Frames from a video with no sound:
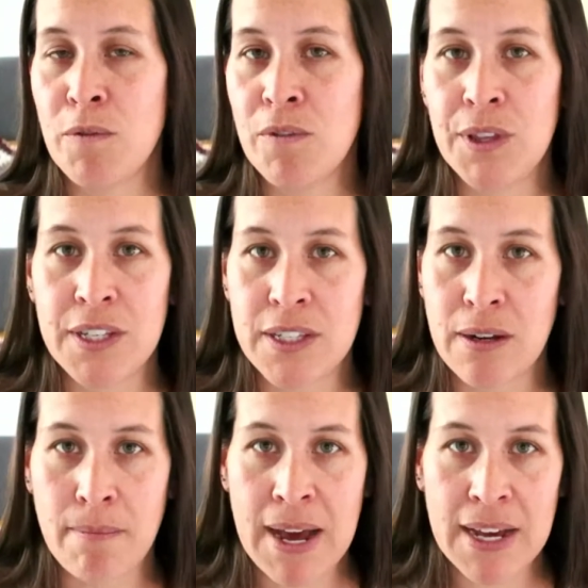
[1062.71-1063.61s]
released
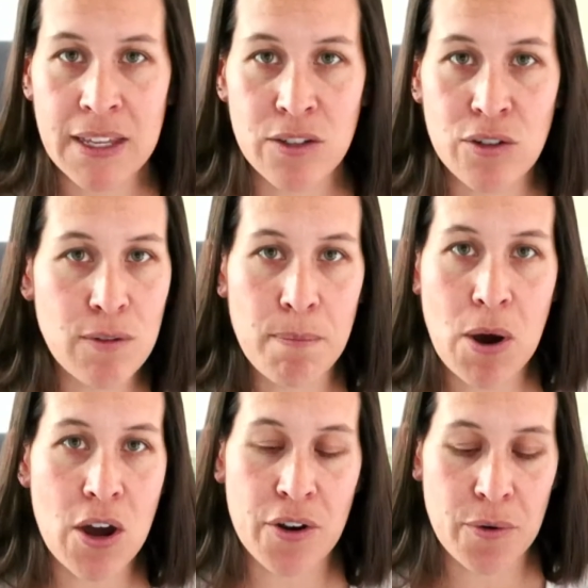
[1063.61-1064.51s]
it back into the
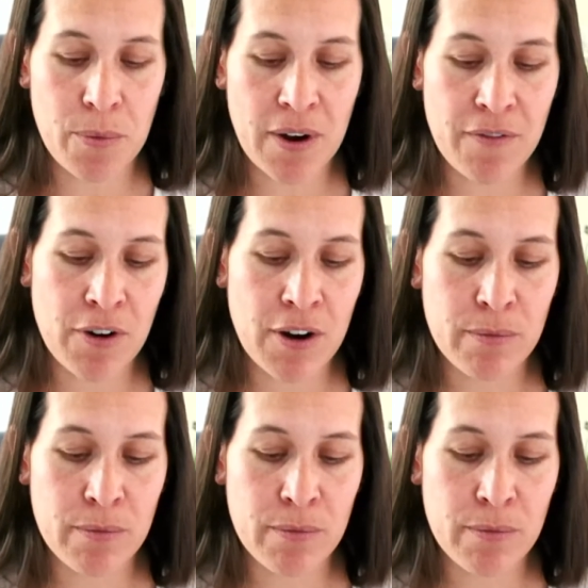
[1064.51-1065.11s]
pond or whatever,